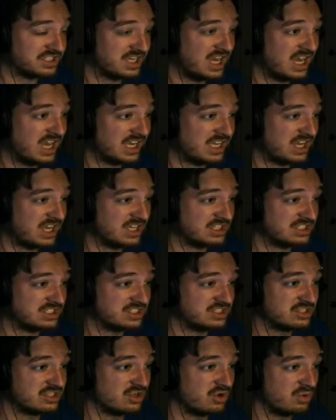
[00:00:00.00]
I got
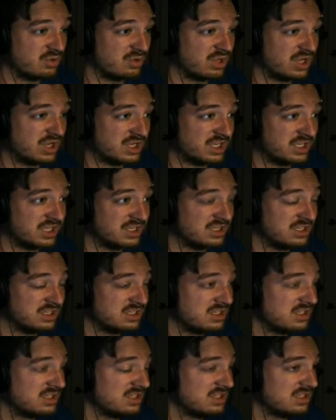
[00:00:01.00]
so lucky.
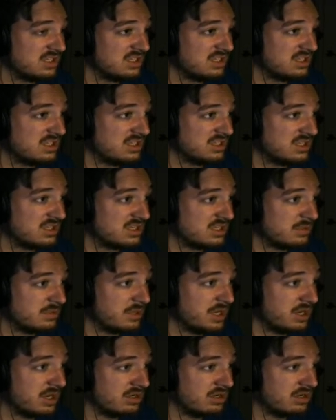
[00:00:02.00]
Come here.